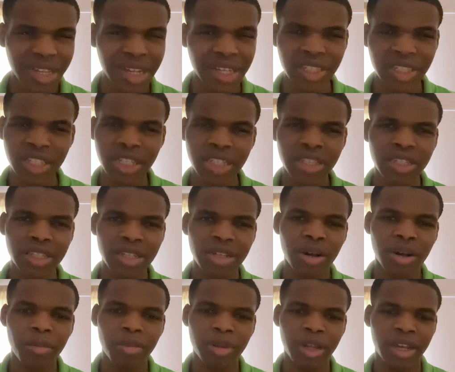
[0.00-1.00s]
JT
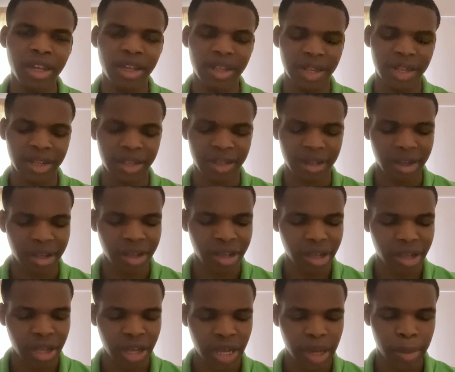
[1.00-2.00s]
complaining like,
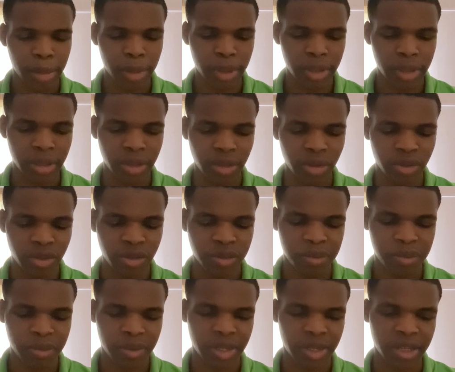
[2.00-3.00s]
I'm gonna lose
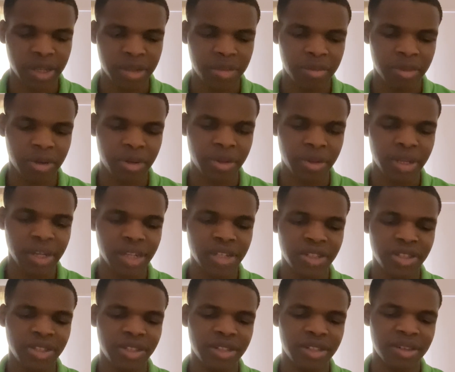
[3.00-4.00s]
my
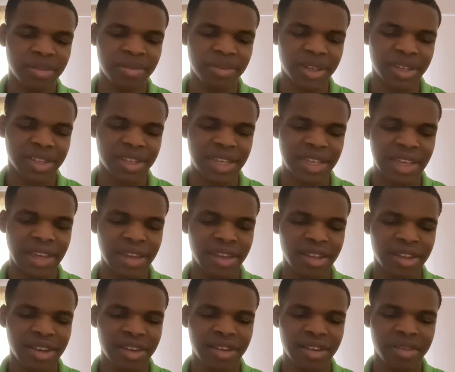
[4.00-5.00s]
relationship, my
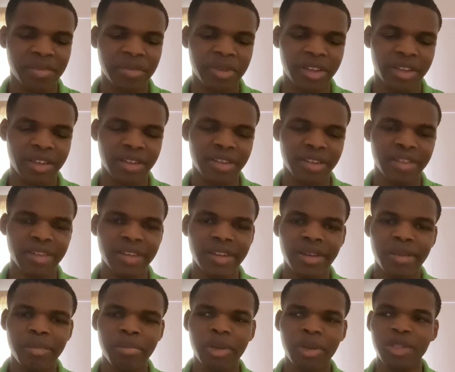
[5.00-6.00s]
kid, I mean,
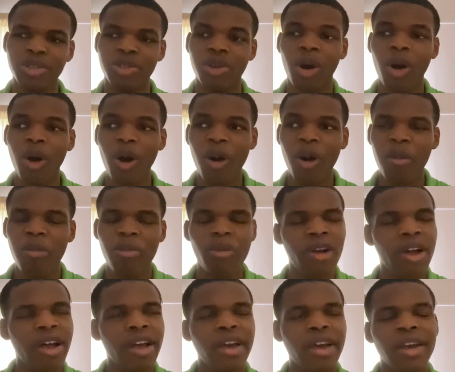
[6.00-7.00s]
my job.
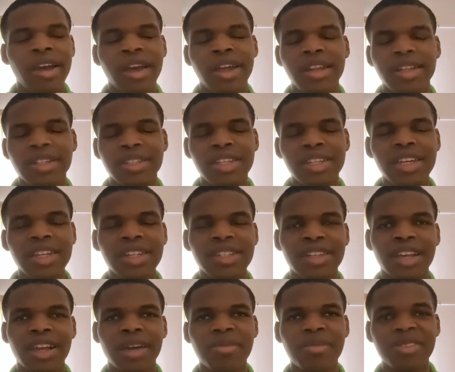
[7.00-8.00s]
And then Dean is
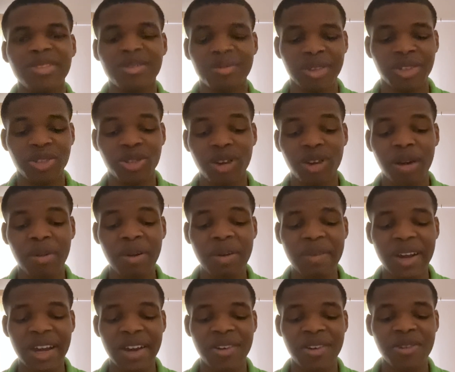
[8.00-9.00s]
like, I'm gonna lose my job and
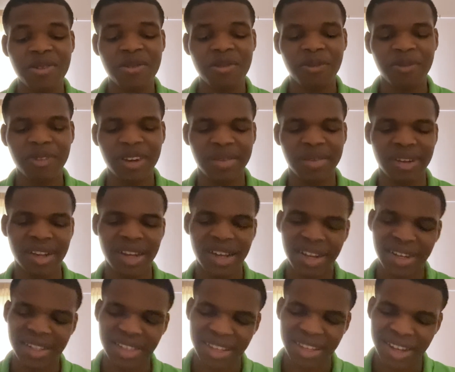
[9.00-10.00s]
my girlfriend,
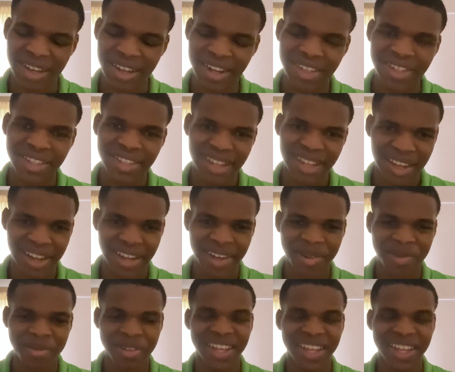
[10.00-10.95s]
man. It's like, damn.